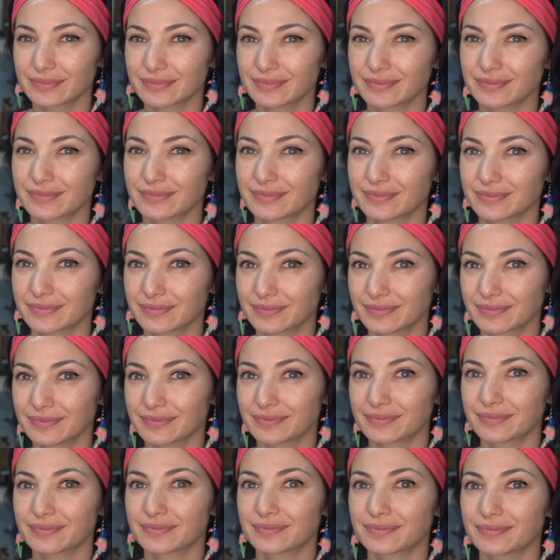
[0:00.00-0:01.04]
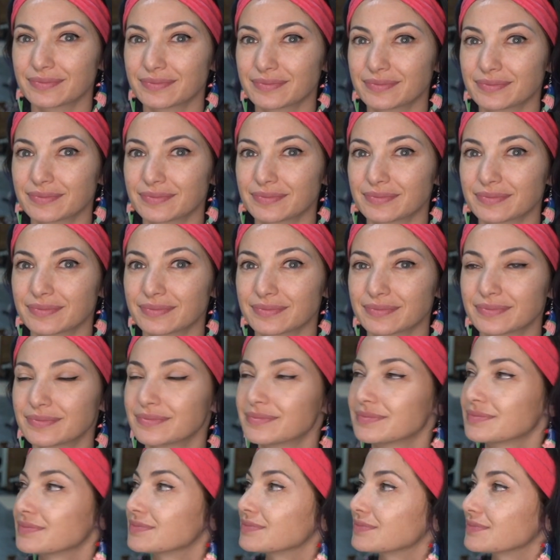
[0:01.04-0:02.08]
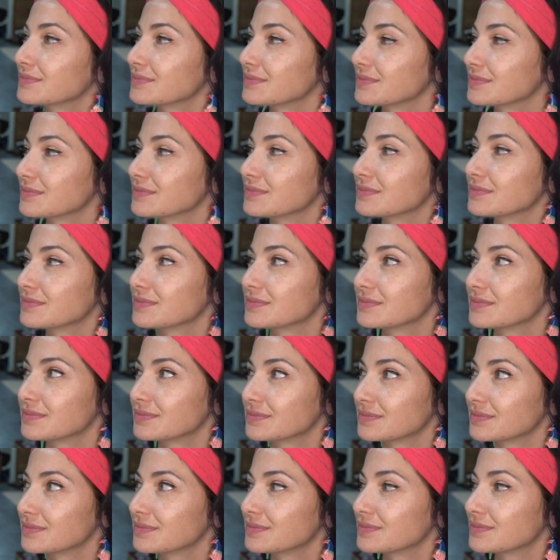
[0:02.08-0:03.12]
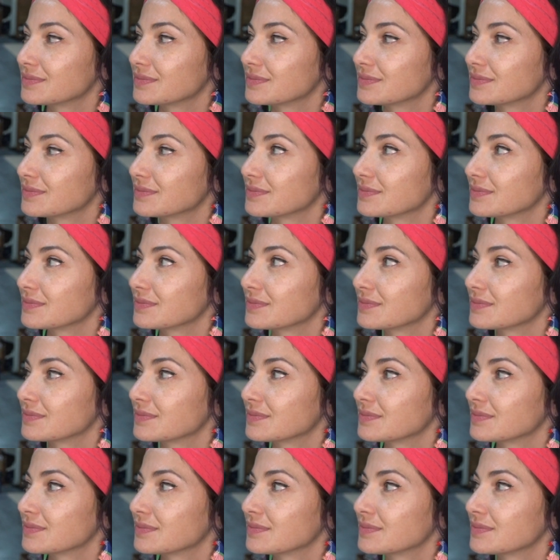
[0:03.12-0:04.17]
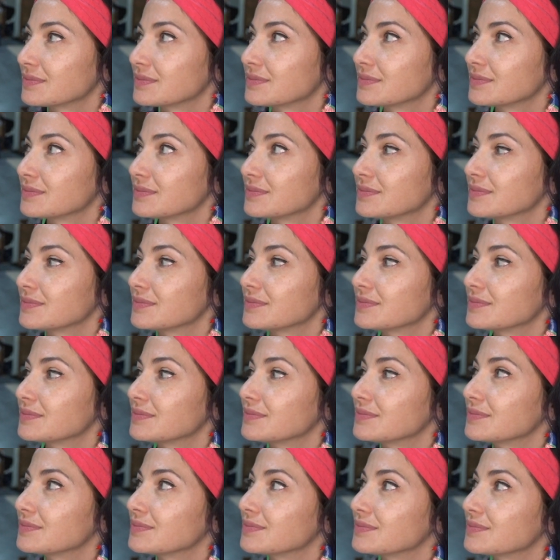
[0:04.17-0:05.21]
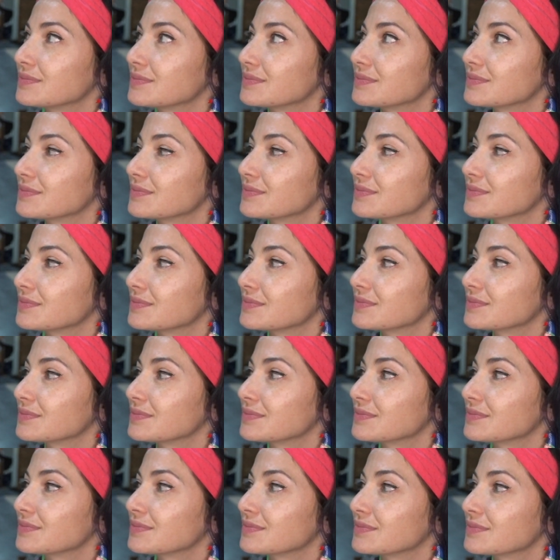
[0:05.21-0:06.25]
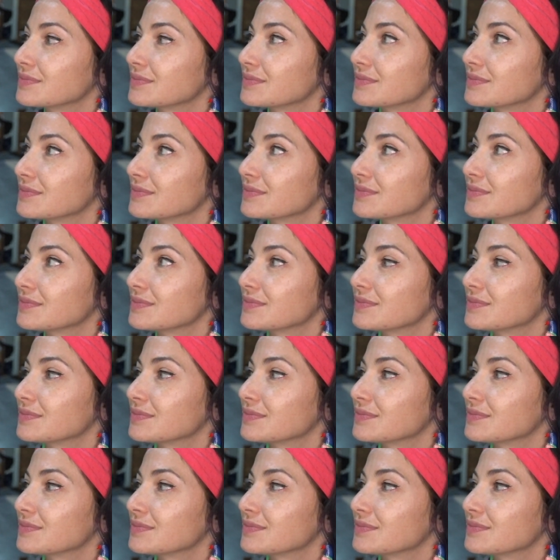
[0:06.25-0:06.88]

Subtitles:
The person shown says nothing.